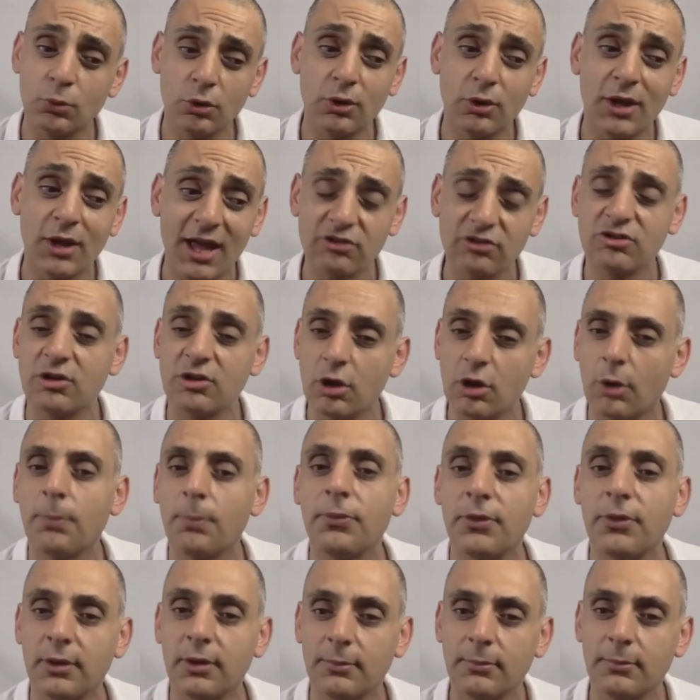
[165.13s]
will actually
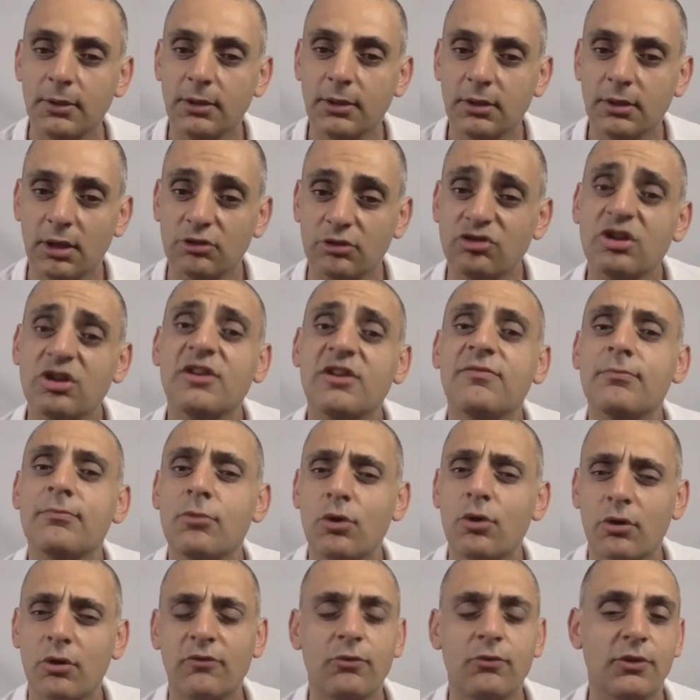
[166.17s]
help them achieve
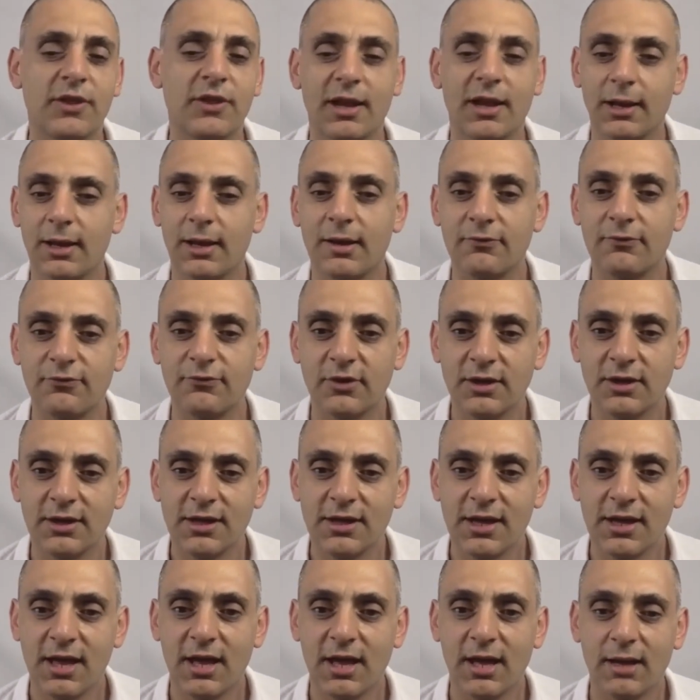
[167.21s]
more of what they love,
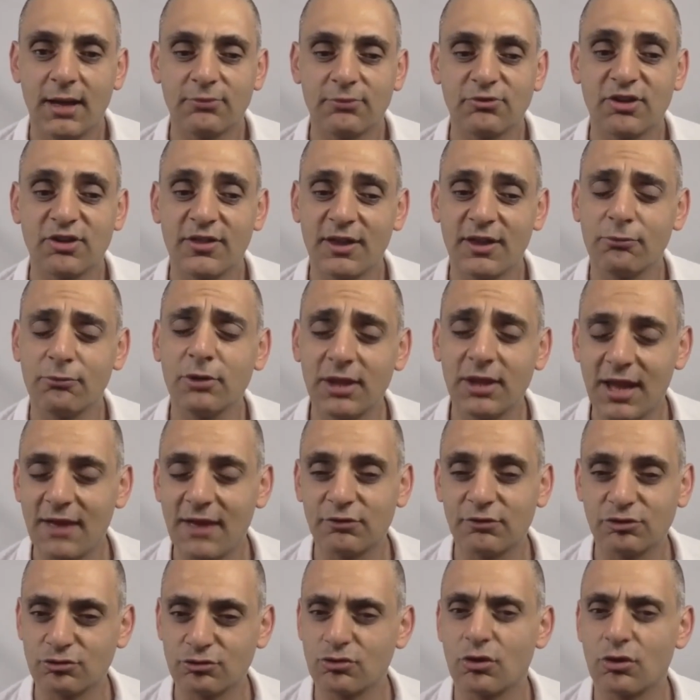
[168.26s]
so they really
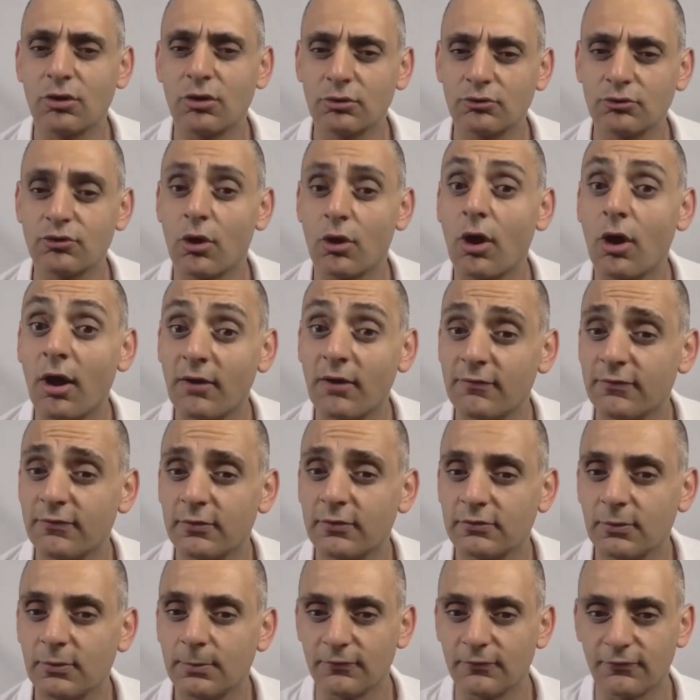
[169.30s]
have a strong drive
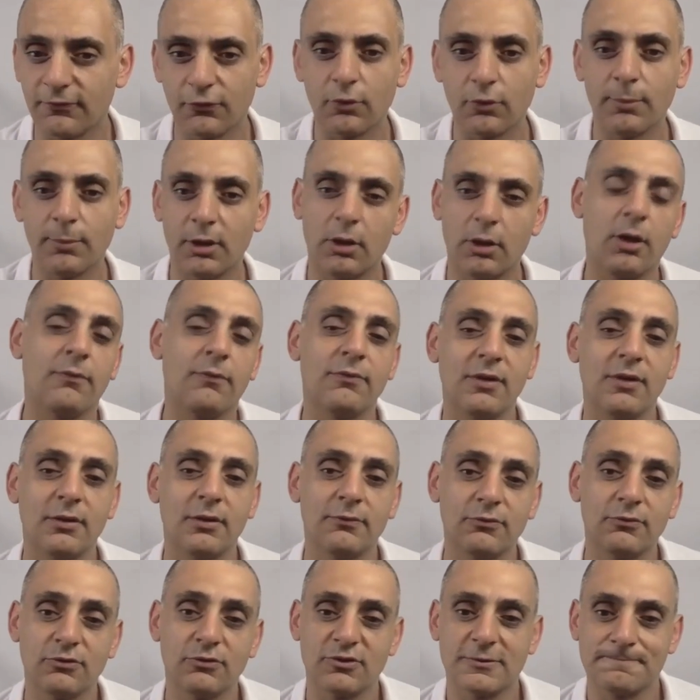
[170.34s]
to perform at high
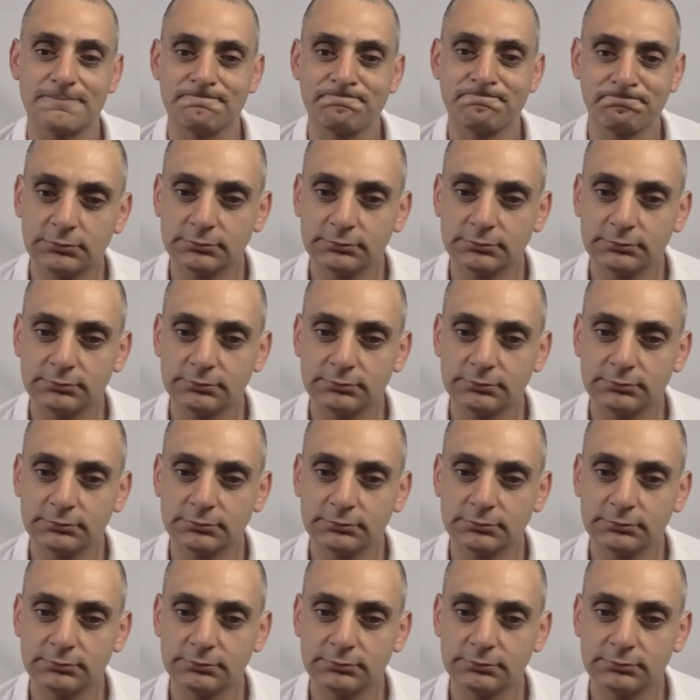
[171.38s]
levels.